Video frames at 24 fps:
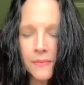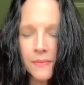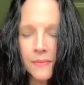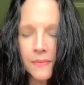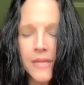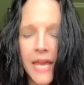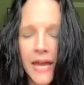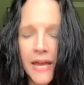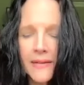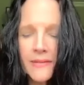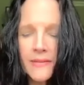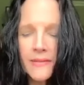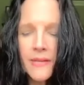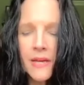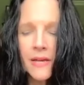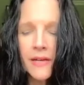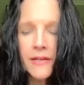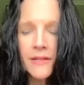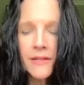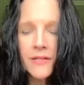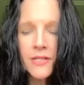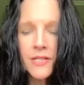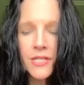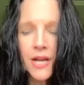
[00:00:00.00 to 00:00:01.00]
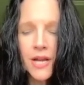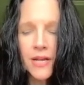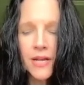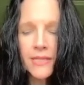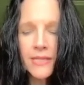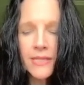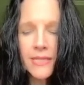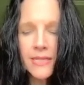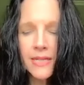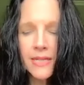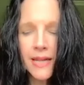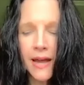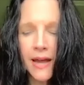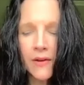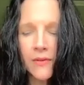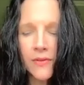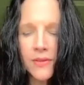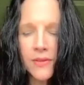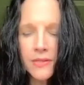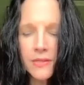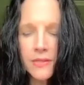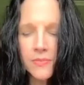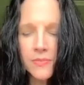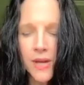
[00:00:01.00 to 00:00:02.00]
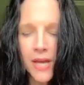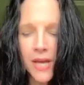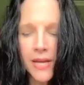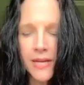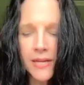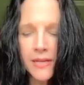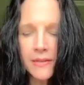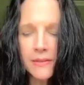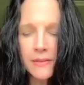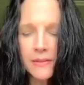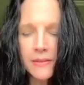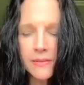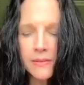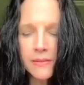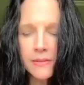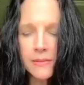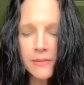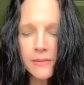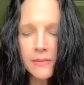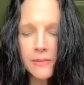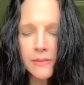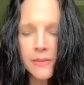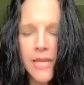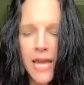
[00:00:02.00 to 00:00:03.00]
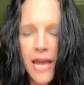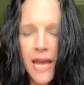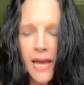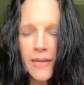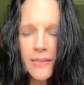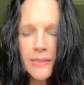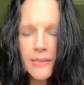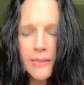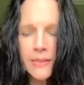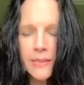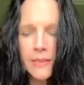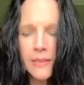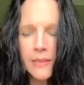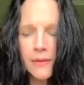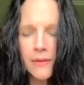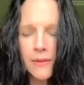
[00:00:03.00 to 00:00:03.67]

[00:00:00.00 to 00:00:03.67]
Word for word: Yes, just allow the space. Yes!